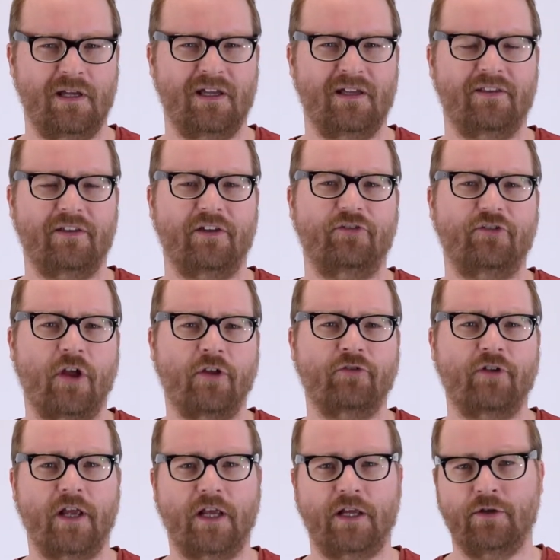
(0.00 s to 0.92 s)
This sounds
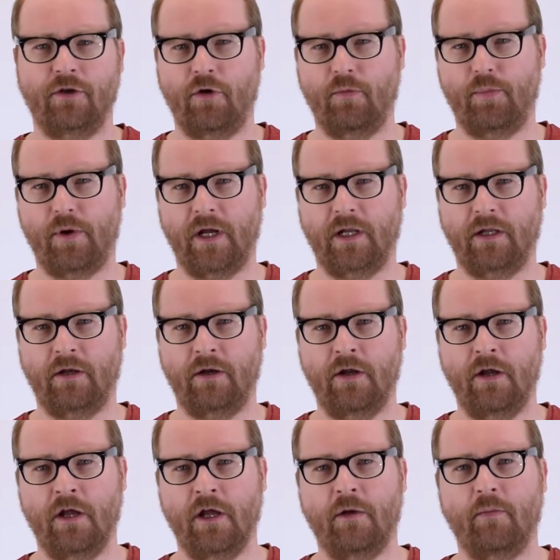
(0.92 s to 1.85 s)
like a no-brainer,
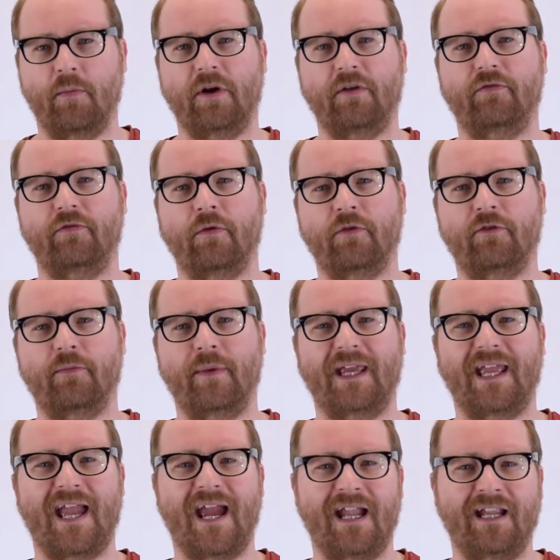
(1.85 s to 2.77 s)
but if you want to
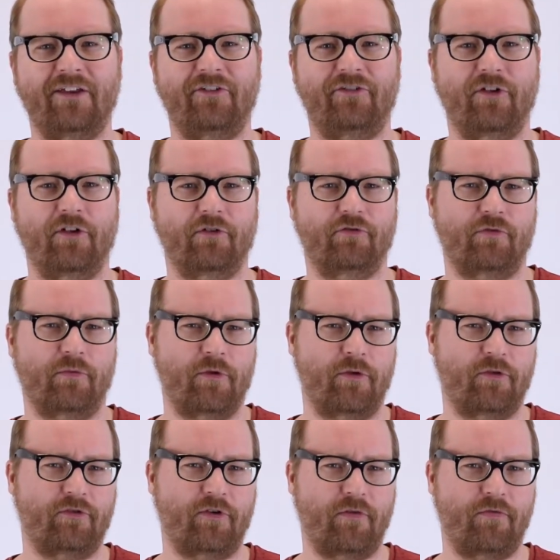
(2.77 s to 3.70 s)
make any sales from the
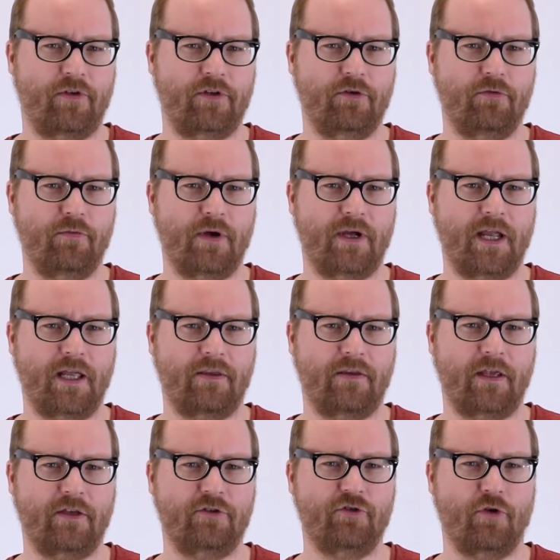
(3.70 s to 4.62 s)
traffic you will get at your